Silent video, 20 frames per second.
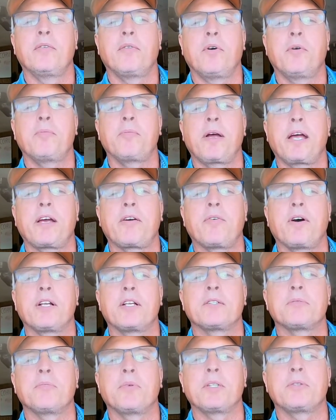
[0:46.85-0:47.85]
Won't make quite
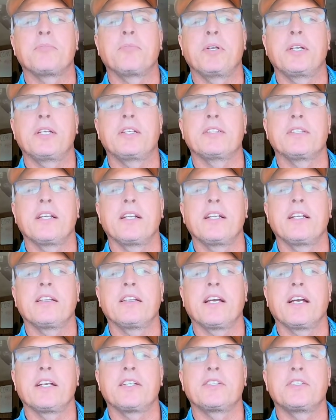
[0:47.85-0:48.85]
as much money as I did
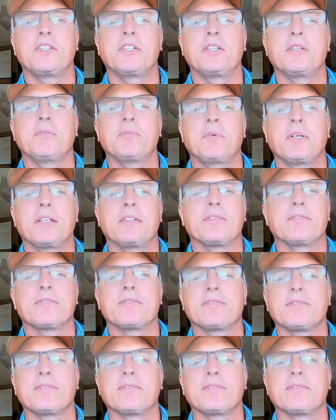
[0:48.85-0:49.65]
last year, but